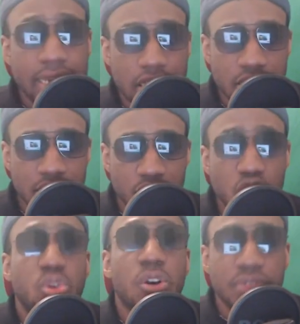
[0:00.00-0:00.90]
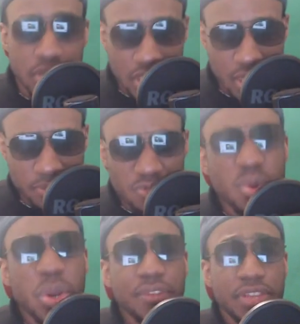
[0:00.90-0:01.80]
it. You love this game. You've
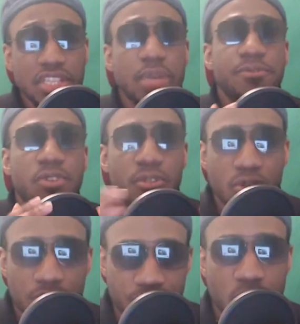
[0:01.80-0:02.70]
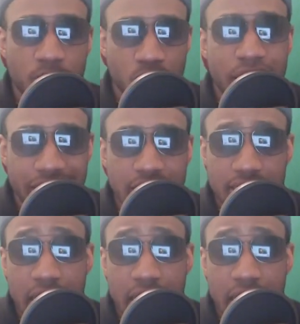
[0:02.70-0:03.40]
been waiting for this game for for for ages,